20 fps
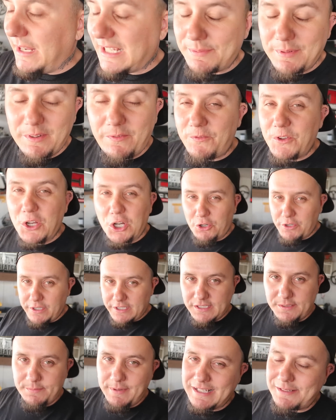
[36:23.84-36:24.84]
Makes me
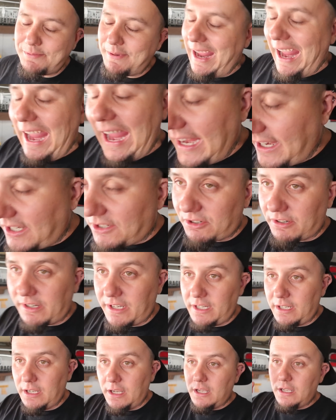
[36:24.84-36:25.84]
furious. Makes me
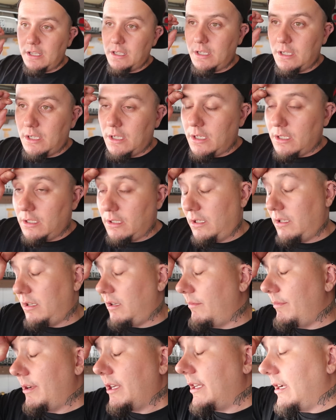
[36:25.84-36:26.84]
angry.
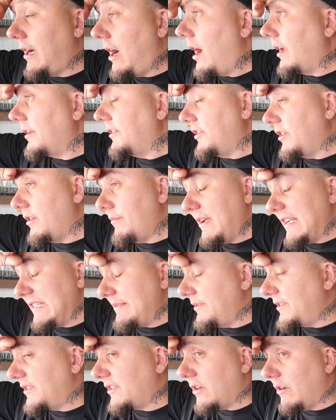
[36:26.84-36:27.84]
Oh my god, dude, it
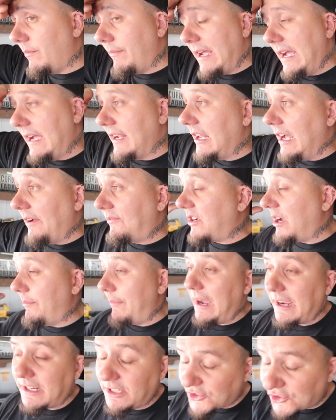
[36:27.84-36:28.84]
makes me so mad. I've
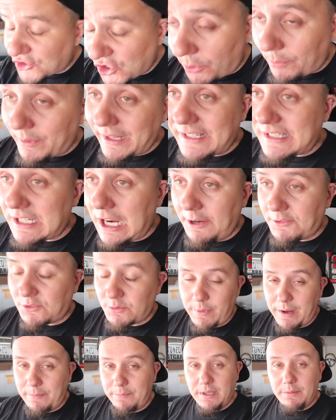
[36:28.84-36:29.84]
come out here so many times
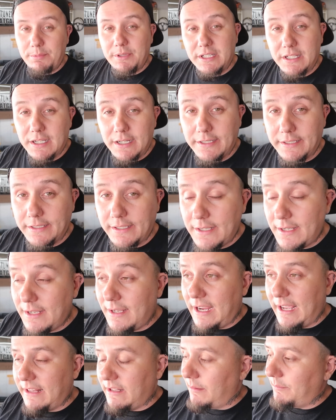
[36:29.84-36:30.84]
with my BB gun,
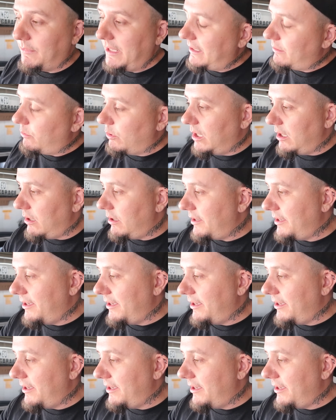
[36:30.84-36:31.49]
and I'm like, well,